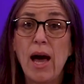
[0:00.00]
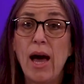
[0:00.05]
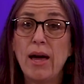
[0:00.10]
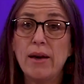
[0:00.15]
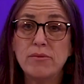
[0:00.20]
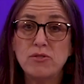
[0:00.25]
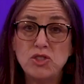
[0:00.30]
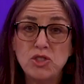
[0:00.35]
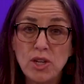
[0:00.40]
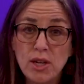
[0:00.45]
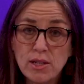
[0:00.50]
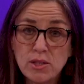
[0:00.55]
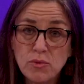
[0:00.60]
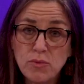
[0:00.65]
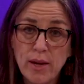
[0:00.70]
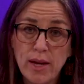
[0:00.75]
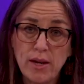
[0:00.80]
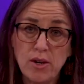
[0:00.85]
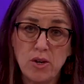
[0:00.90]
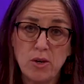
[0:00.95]
I have just
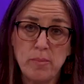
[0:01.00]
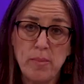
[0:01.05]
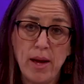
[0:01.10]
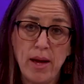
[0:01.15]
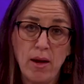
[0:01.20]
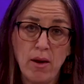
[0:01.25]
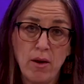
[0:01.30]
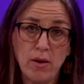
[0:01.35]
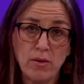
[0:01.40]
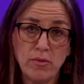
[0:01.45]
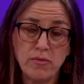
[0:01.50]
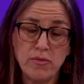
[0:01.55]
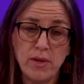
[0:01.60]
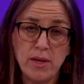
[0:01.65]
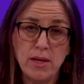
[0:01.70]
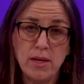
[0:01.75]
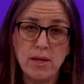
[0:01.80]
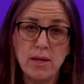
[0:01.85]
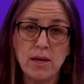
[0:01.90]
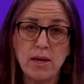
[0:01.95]
read her
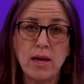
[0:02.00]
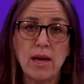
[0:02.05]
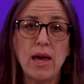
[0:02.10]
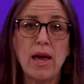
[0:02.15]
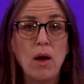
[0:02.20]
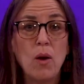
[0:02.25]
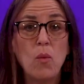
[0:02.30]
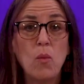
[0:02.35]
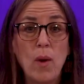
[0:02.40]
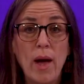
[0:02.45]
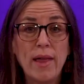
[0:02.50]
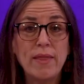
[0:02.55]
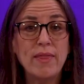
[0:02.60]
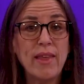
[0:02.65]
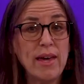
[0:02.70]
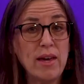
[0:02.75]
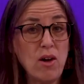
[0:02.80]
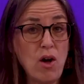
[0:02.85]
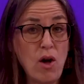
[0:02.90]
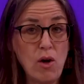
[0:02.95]
biography, When
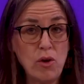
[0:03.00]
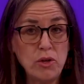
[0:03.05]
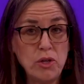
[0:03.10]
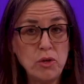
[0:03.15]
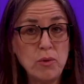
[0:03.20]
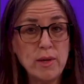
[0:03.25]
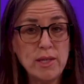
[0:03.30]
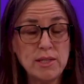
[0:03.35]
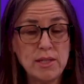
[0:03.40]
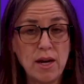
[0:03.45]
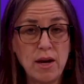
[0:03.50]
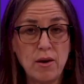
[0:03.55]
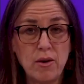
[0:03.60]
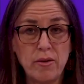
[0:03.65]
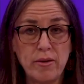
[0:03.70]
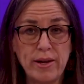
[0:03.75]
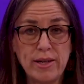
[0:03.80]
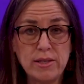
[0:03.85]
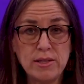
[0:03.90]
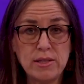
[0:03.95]
They Call You a
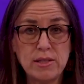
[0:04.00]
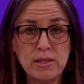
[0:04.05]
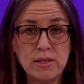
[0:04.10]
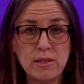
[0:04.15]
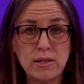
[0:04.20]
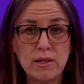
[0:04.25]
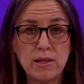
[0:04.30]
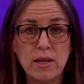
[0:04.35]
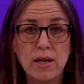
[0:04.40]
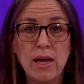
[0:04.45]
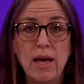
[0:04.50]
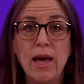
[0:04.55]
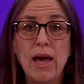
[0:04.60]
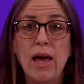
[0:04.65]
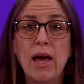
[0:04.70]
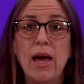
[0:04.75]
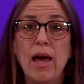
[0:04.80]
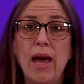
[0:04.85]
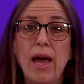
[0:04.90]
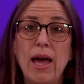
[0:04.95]
Terrorist,
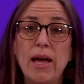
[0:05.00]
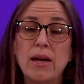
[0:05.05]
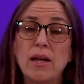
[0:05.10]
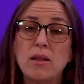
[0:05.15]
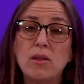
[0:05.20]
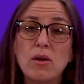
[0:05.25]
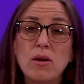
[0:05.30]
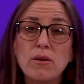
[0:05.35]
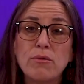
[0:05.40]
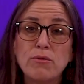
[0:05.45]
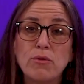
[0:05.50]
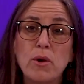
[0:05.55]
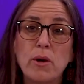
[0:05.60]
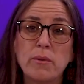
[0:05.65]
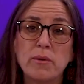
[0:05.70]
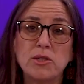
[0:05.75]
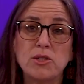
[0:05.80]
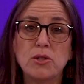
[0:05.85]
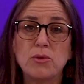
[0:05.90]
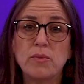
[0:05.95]
and I look
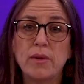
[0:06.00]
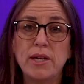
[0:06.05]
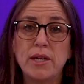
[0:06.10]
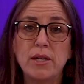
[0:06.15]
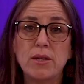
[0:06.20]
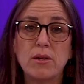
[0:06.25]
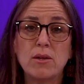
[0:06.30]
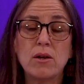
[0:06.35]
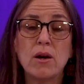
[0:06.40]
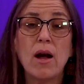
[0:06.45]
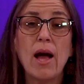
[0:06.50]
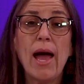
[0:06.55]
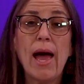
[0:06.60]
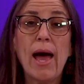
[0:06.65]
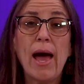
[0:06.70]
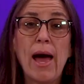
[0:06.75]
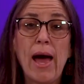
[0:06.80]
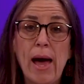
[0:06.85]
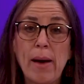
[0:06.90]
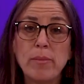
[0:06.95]
forward to reading her
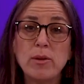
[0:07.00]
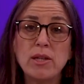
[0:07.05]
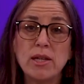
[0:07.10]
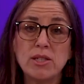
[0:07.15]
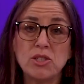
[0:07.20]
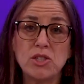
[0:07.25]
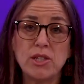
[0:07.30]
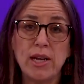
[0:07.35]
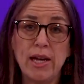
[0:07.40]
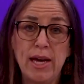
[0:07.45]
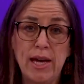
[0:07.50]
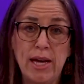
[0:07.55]
abolition